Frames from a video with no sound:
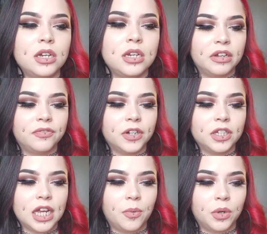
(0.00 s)
But
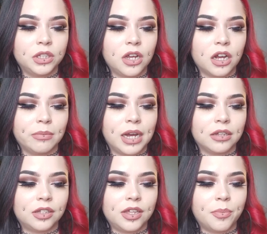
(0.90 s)
first I will talk
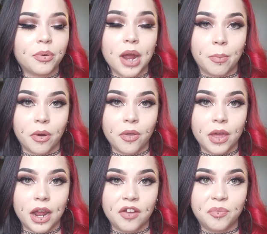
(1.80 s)
about the primer
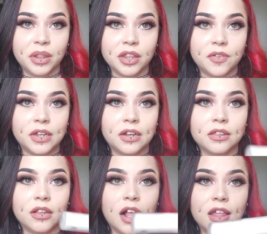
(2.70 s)
that I've been loving a
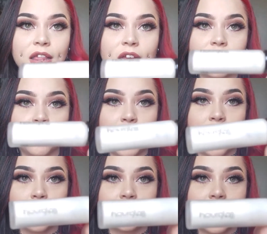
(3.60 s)
lot lately. It's from
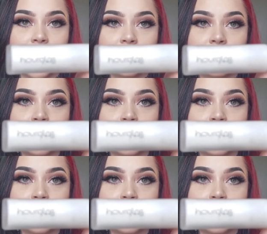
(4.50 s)
Hourglass.